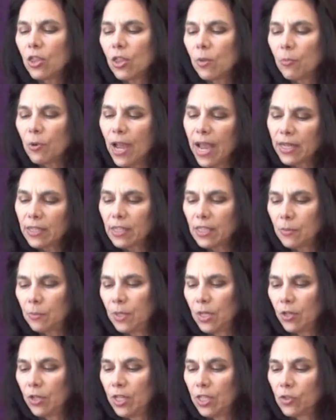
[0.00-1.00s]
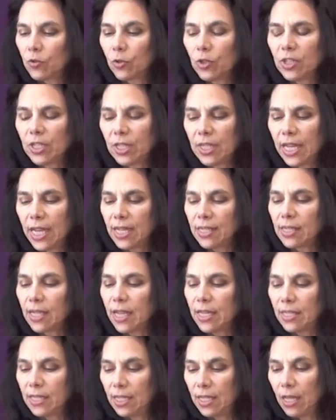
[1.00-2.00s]
The practice periods for today's
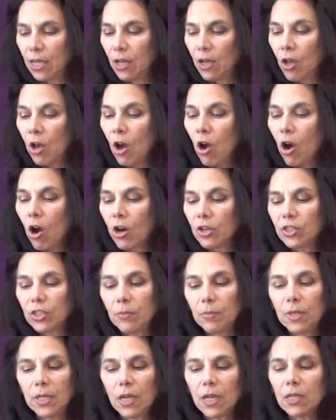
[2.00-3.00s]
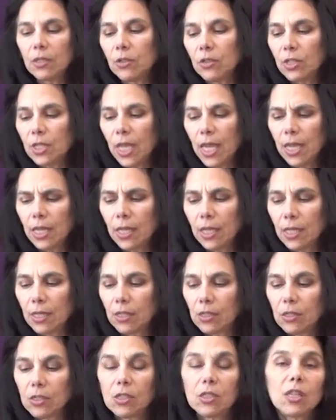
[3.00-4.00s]
idea are to be
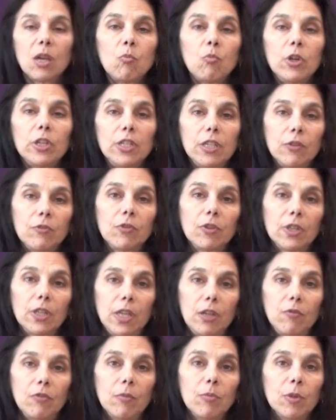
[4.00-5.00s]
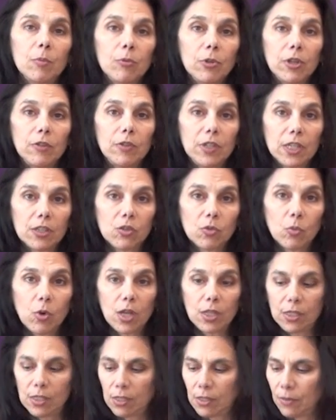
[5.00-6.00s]
undertaken somewhat differently from the previous
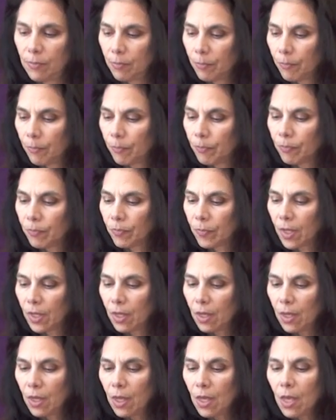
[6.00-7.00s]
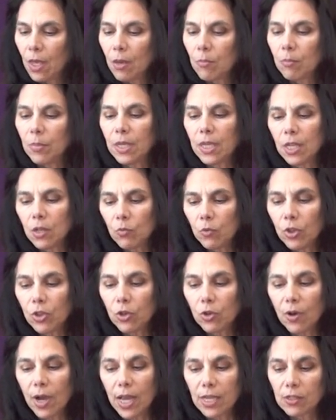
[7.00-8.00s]
ones. Begin with
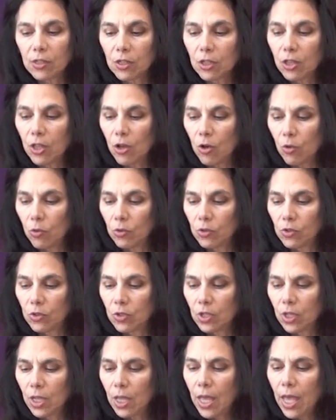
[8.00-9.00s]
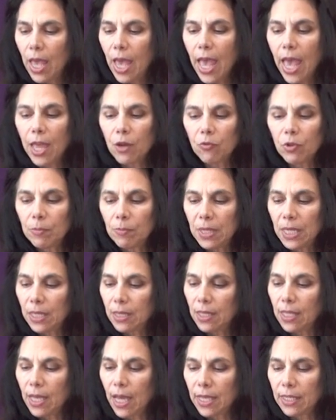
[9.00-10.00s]
your eyes closed and
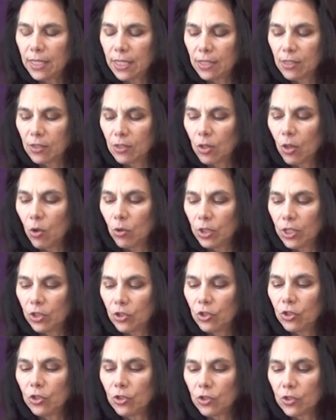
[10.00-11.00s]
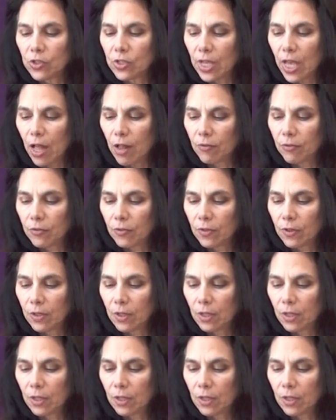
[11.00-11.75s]
repeat the idea slowly to yourself.